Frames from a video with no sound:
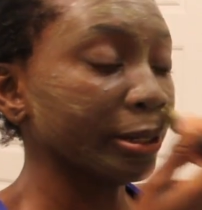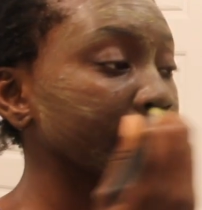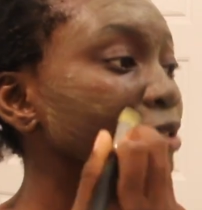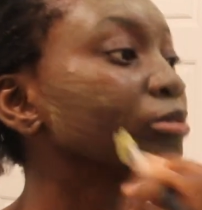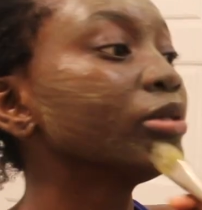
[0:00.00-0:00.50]
or
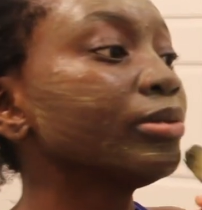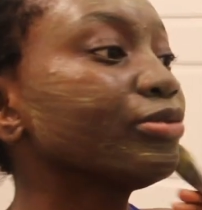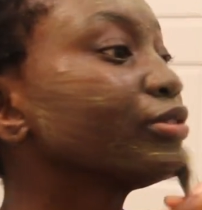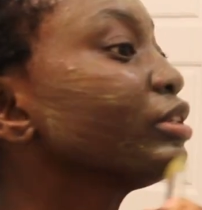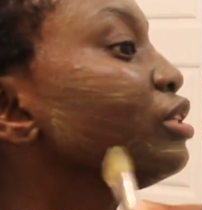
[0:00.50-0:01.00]

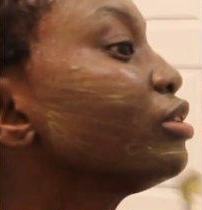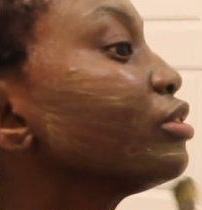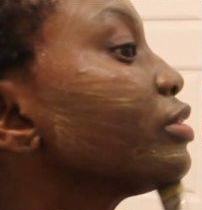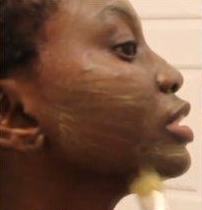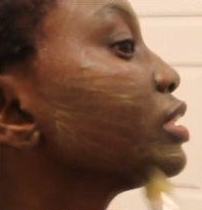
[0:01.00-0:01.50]
aluminum-free
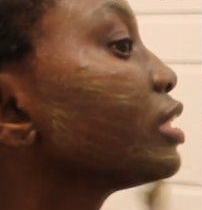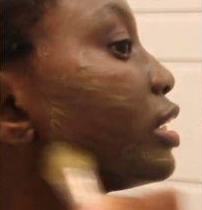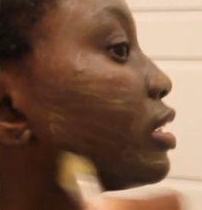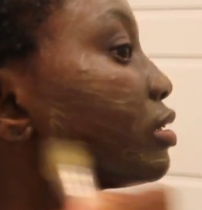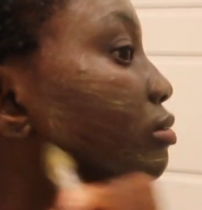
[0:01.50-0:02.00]
deodorants
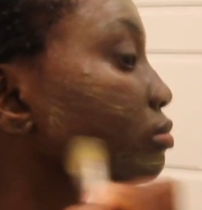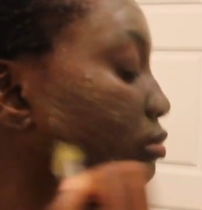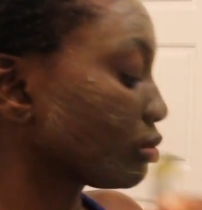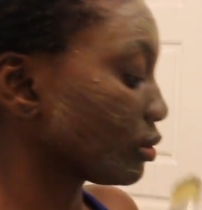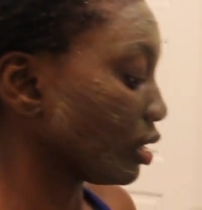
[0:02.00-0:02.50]
like
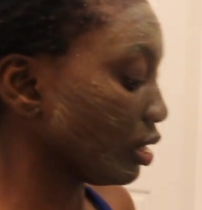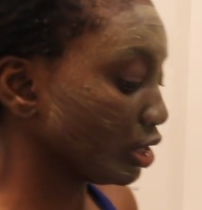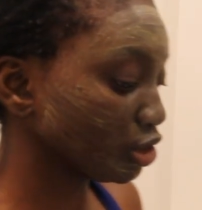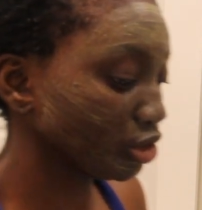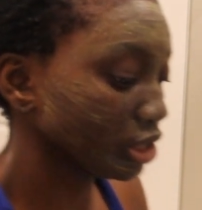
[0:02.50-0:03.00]
a
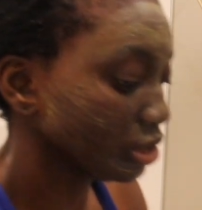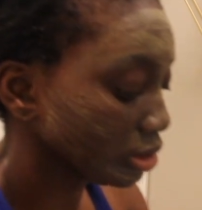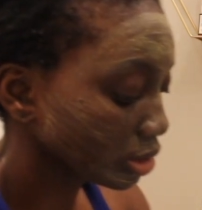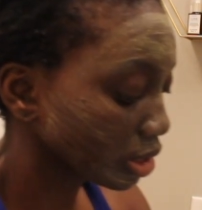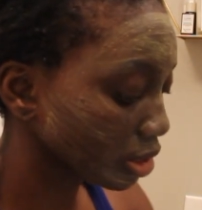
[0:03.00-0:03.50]
hundred
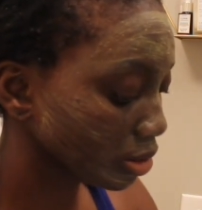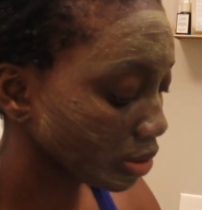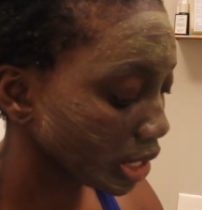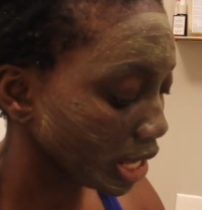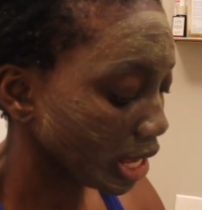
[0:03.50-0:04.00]
years
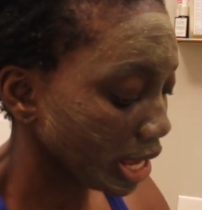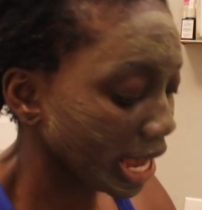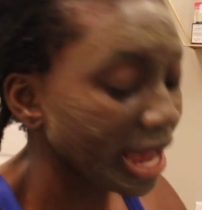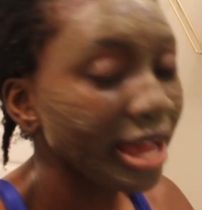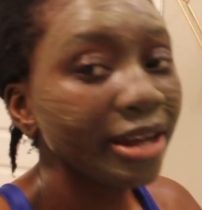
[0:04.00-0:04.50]
ago.
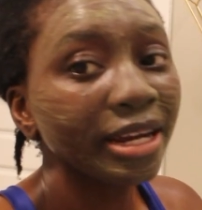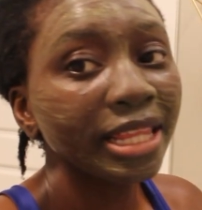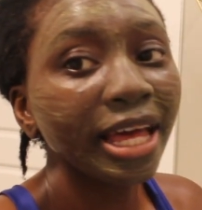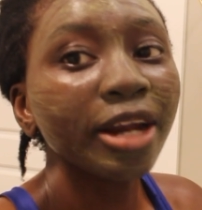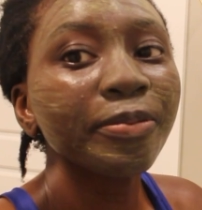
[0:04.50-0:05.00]
And
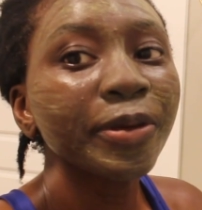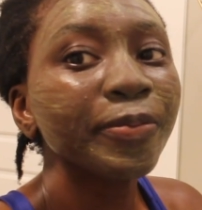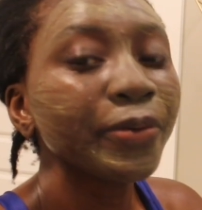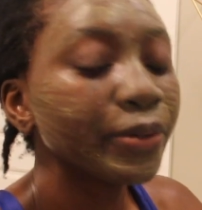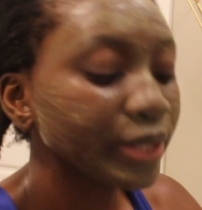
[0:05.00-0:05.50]
a lot of
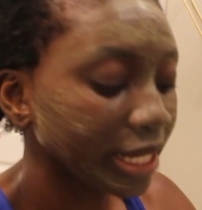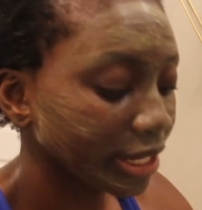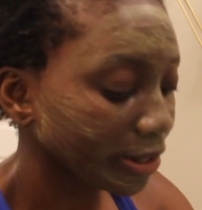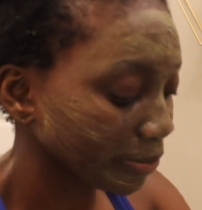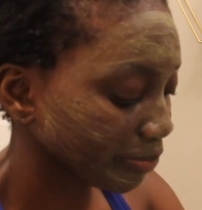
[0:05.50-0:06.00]
people,
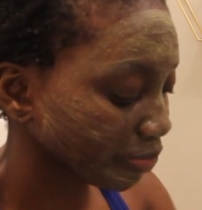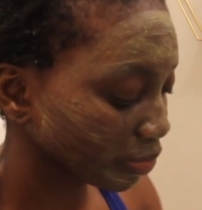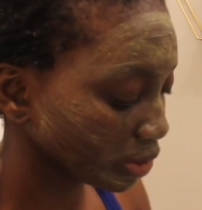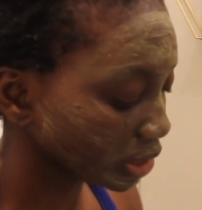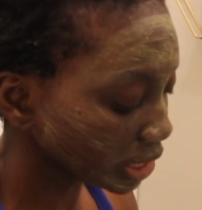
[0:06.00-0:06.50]
like,
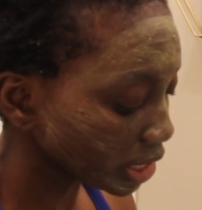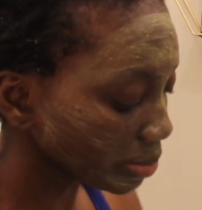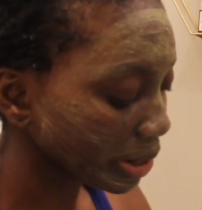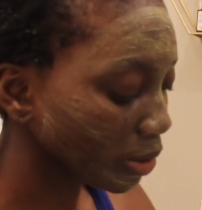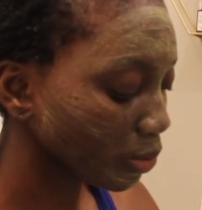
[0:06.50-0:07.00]
the thing
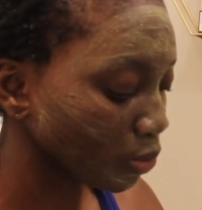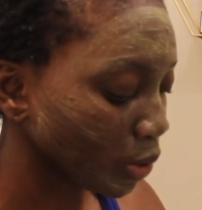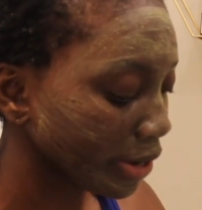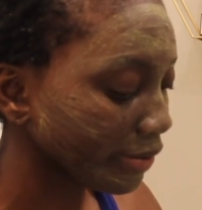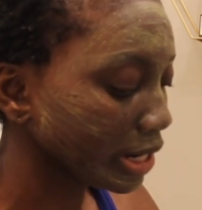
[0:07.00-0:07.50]
about
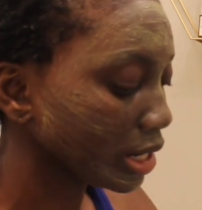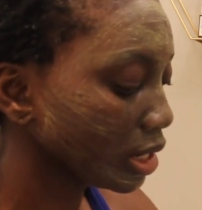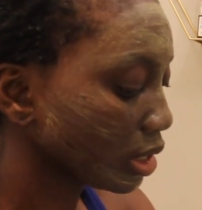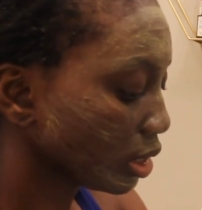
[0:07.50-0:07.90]
wearing